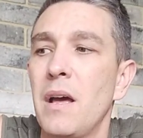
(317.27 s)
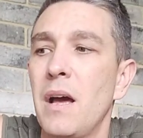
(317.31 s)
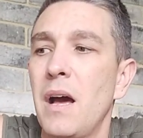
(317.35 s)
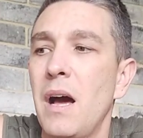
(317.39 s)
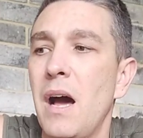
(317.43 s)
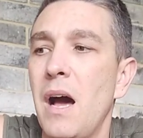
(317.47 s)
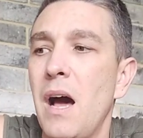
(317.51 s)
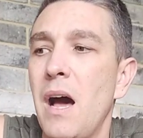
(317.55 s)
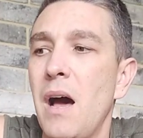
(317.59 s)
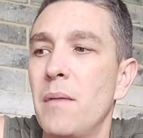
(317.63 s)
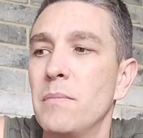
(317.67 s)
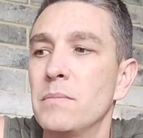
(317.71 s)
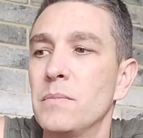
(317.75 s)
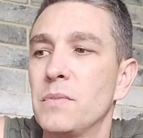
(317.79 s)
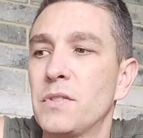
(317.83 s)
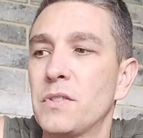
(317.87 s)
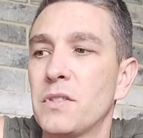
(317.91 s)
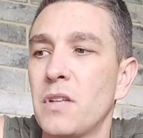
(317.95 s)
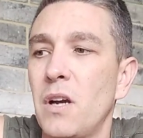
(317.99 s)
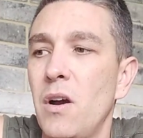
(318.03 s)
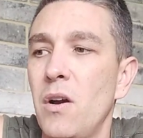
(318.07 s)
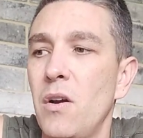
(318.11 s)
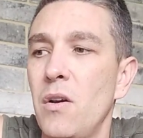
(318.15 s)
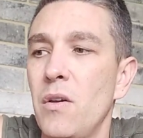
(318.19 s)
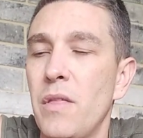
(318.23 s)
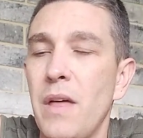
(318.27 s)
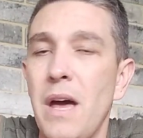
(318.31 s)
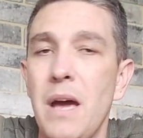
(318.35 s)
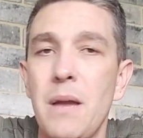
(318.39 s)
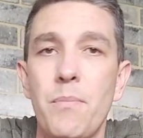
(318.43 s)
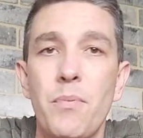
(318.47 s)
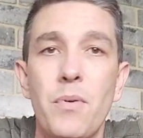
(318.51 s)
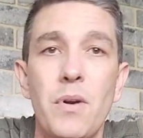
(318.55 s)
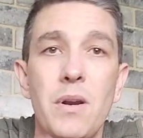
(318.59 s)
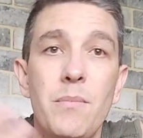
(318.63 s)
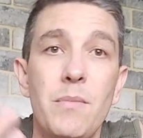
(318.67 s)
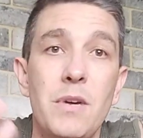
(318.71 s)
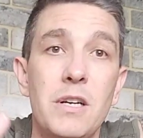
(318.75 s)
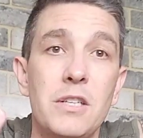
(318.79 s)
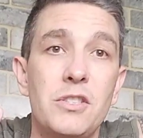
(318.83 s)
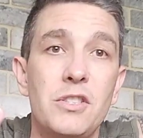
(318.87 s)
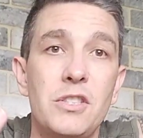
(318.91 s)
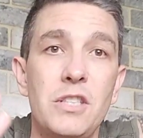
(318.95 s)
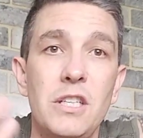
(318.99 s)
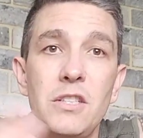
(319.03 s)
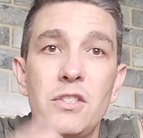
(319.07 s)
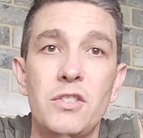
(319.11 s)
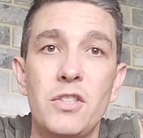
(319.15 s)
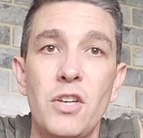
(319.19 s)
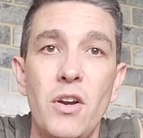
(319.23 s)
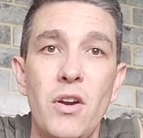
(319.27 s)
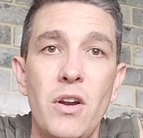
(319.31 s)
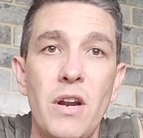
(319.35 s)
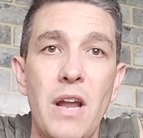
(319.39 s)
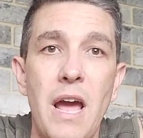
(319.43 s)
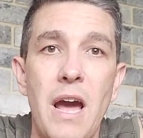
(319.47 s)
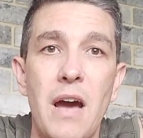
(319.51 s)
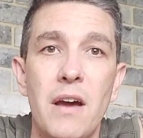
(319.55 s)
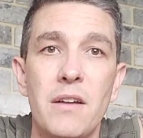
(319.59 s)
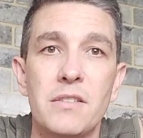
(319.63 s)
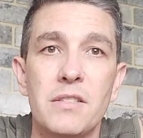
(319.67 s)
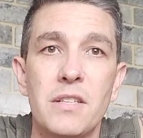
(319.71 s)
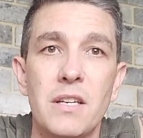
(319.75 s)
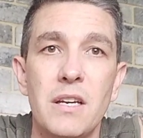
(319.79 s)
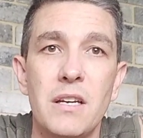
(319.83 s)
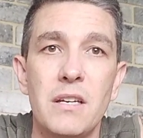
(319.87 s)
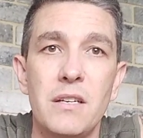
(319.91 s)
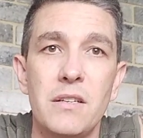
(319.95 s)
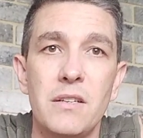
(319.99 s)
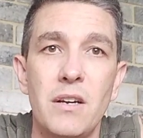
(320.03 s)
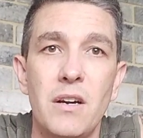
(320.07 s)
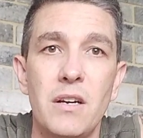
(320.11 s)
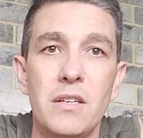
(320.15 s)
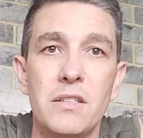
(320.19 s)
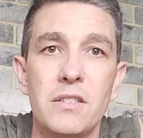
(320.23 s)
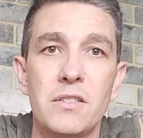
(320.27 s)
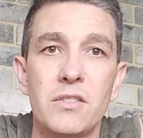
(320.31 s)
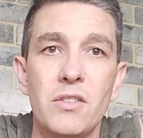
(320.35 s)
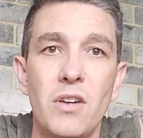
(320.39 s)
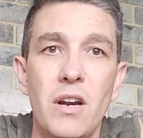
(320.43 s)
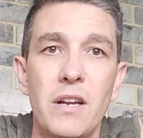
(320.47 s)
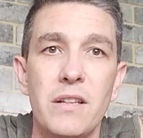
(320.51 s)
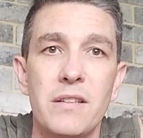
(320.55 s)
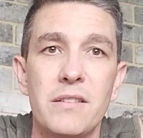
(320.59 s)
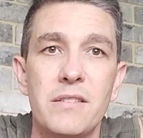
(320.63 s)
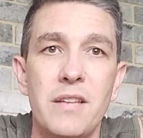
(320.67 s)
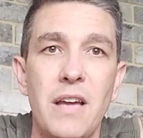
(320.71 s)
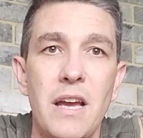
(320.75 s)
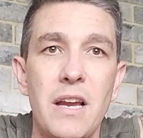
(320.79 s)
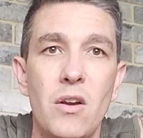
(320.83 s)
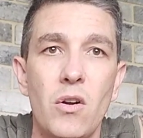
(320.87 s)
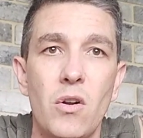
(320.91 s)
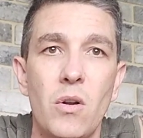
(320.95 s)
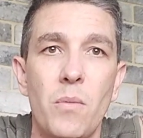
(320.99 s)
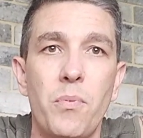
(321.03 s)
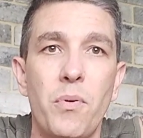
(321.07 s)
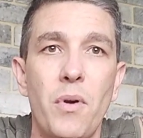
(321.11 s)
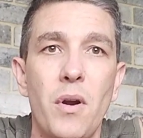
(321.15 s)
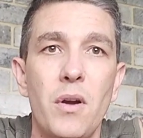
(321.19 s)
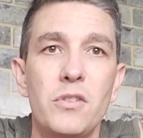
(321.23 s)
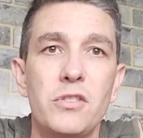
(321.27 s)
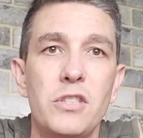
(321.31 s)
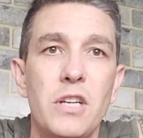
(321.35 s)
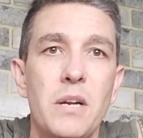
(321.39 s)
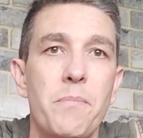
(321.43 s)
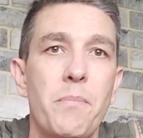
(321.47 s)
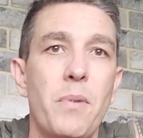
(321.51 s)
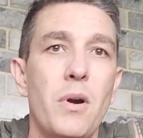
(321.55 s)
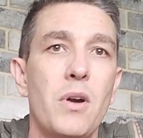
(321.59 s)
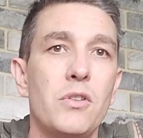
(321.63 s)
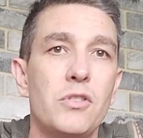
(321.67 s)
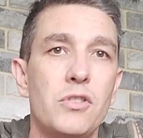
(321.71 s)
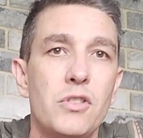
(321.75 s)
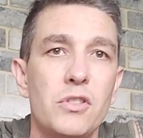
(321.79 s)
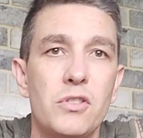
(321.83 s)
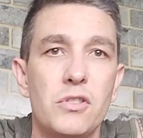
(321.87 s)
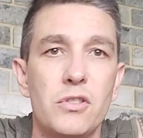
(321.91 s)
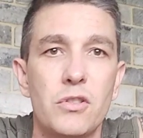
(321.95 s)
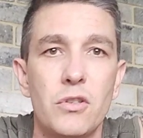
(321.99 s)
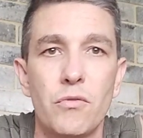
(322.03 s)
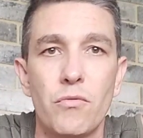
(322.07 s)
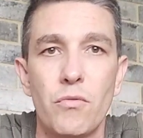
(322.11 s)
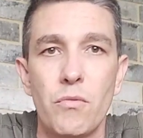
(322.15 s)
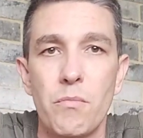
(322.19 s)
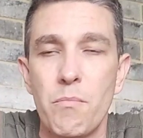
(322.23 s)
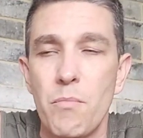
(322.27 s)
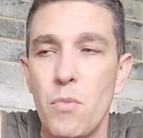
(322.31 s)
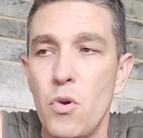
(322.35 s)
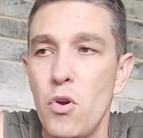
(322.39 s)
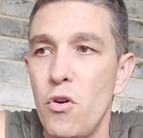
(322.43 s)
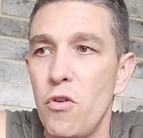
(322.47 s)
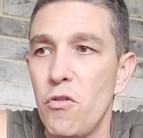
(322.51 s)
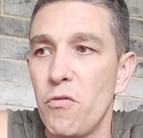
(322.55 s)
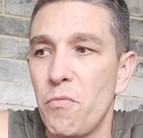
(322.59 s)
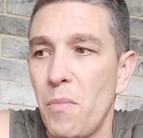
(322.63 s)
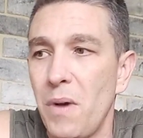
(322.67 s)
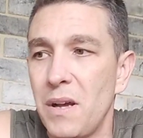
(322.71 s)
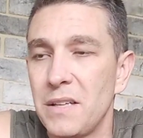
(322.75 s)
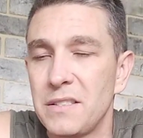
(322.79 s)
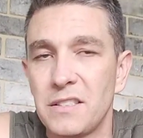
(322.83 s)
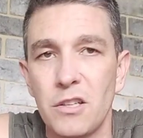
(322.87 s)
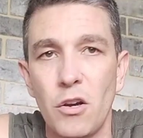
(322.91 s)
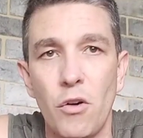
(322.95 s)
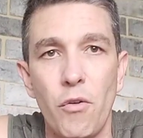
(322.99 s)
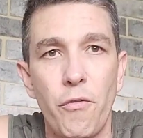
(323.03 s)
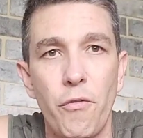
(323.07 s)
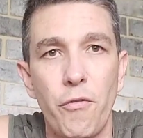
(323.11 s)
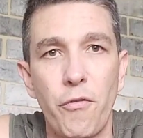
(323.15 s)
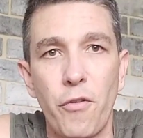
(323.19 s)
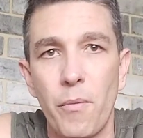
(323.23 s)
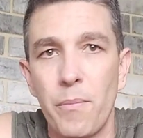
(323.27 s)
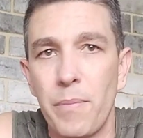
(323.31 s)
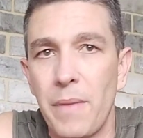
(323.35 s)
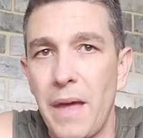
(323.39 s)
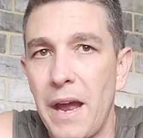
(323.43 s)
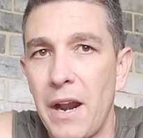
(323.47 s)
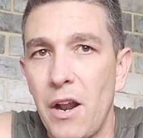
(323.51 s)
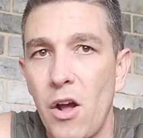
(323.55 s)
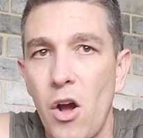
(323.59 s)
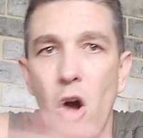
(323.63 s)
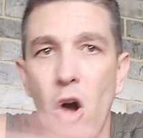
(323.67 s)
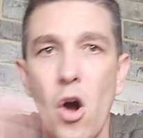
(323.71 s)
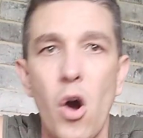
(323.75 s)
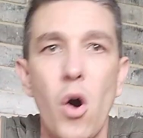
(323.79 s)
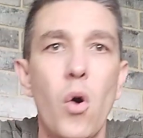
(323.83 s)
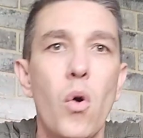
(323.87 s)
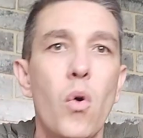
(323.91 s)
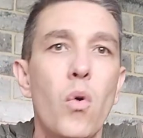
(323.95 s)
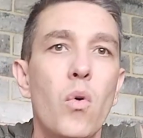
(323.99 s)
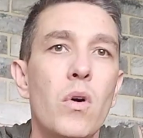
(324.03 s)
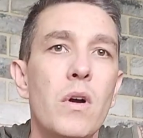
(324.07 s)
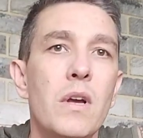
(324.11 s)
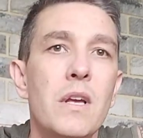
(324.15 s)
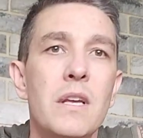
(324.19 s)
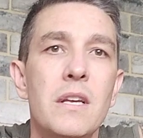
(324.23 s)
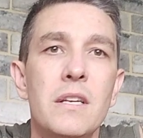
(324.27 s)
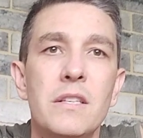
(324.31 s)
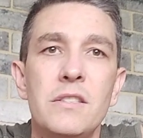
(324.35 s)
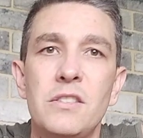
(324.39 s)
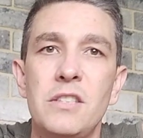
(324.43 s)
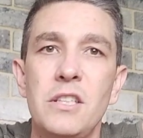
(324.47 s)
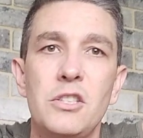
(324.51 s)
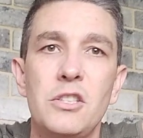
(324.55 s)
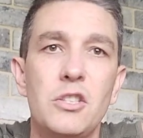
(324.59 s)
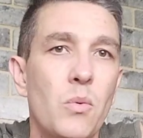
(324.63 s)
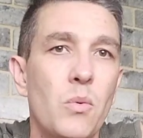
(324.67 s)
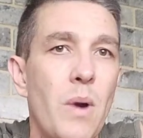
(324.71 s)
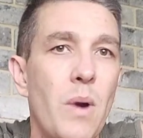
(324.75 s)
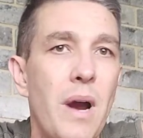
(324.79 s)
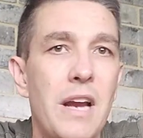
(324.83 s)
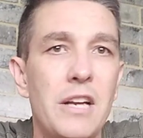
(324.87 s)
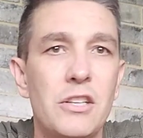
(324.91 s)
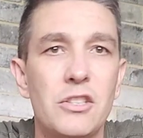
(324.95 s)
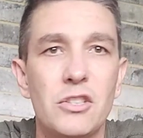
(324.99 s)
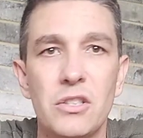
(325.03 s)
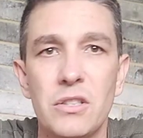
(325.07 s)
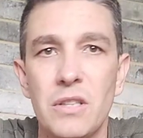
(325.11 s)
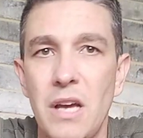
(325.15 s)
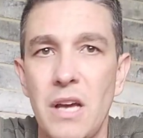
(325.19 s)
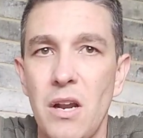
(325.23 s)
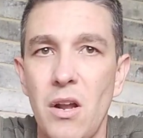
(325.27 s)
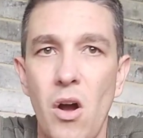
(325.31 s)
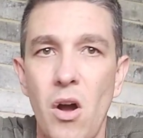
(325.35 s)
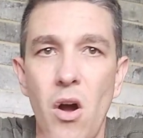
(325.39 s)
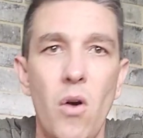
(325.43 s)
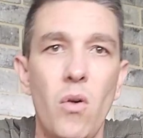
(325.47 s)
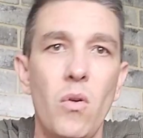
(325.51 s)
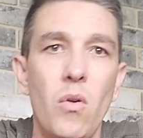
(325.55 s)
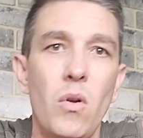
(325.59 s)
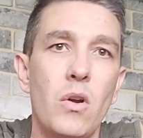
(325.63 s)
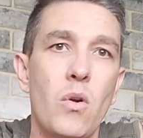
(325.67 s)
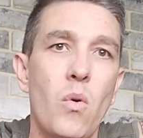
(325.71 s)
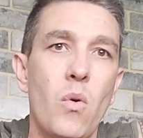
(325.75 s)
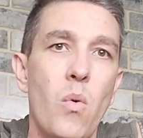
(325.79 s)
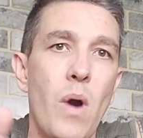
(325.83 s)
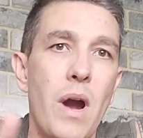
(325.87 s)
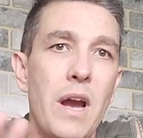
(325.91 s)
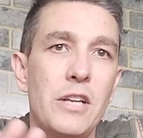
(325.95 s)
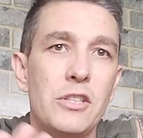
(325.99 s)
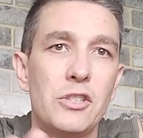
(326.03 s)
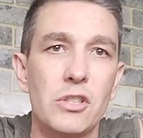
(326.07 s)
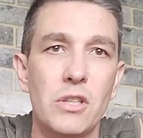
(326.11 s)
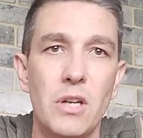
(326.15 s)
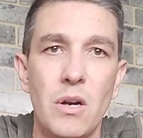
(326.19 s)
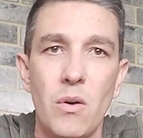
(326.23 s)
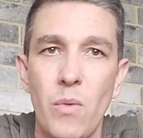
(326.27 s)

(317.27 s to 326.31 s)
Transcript: Um, so that pretty much did turn out, and I decided to take on a project boat just to remove myself from that whole situation, that whole equation.